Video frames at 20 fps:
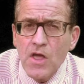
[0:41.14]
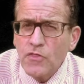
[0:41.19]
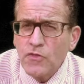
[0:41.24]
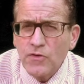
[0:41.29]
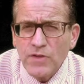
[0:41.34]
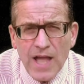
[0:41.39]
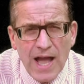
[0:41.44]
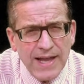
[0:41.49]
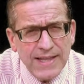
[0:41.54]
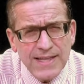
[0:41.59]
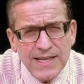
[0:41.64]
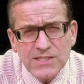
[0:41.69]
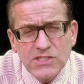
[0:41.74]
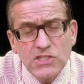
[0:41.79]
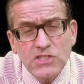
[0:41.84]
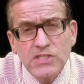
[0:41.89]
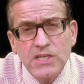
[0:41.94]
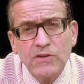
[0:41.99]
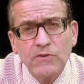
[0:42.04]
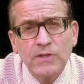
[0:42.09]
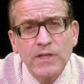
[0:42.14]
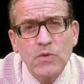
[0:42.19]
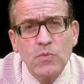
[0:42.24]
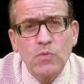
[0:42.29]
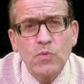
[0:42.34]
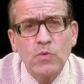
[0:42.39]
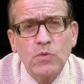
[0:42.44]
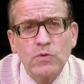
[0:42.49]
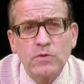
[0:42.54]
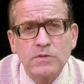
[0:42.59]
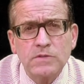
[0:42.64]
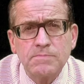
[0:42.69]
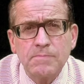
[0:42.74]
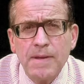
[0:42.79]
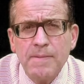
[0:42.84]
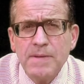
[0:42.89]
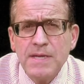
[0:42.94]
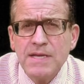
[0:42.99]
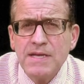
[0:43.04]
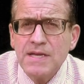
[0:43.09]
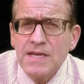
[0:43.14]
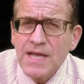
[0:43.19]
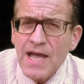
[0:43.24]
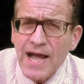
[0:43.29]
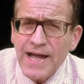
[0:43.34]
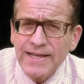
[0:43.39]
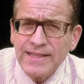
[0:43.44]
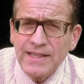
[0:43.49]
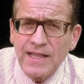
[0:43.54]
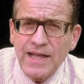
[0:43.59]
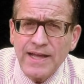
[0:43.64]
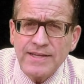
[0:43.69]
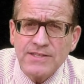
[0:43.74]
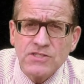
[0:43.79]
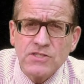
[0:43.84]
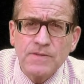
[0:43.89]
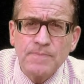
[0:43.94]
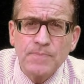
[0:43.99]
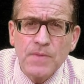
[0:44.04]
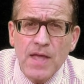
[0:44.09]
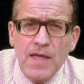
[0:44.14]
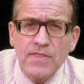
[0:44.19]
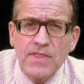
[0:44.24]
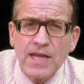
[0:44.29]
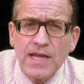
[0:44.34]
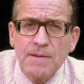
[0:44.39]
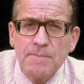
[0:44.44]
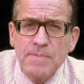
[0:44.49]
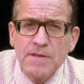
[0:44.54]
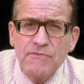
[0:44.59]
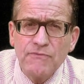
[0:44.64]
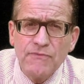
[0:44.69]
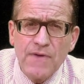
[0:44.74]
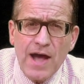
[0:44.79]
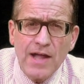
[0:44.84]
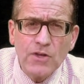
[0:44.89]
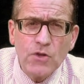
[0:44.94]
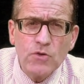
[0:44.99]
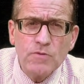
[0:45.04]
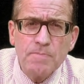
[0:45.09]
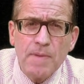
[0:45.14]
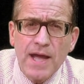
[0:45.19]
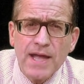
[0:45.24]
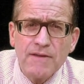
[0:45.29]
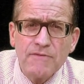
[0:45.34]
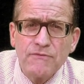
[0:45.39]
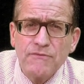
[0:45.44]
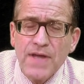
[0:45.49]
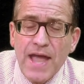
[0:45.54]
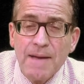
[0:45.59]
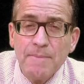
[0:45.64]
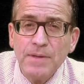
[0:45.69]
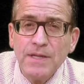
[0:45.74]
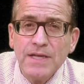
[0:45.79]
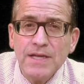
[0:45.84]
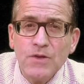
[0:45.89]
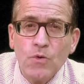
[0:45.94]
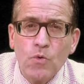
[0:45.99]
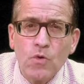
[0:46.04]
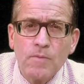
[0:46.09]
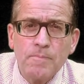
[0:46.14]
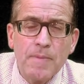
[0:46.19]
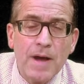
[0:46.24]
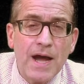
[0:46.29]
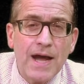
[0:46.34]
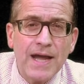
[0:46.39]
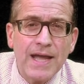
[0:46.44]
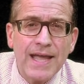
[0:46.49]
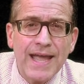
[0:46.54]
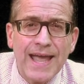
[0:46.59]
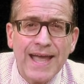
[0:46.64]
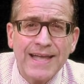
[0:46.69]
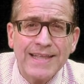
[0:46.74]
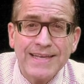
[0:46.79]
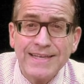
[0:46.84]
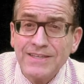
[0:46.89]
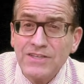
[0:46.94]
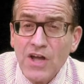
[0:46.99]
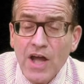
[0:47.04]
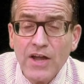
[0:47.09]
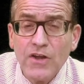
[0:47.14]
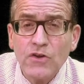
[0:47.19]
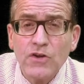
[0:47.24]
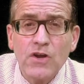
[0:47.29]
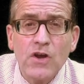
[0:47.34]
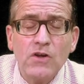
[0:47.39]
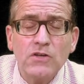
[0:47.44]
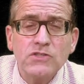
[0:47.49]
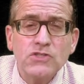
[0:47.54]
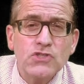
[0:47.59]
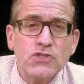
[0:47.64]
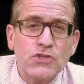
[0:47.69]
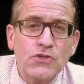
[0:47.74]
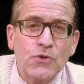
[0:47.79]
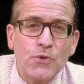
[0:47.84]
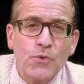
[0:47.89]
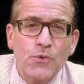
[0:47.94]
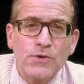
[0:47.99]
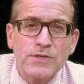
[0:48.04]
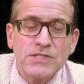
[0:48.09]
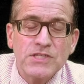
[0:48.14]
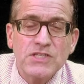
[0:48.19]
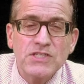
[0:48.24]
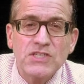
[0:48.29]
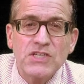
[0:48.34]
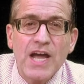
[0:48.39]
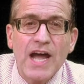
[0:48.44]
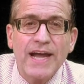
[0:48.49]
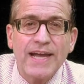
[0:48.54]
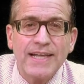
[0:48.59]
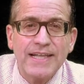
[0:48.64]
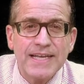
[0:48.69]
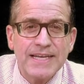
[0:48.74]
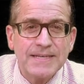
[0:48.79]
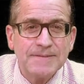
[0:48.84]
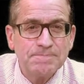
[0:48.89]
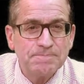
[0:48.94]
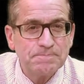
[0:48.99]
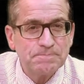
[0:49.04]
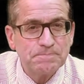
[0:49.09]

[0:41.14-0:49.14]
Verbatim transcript: They're not necessarily rules, maybe guidelines that can be followed by a family or by an entire culture or society.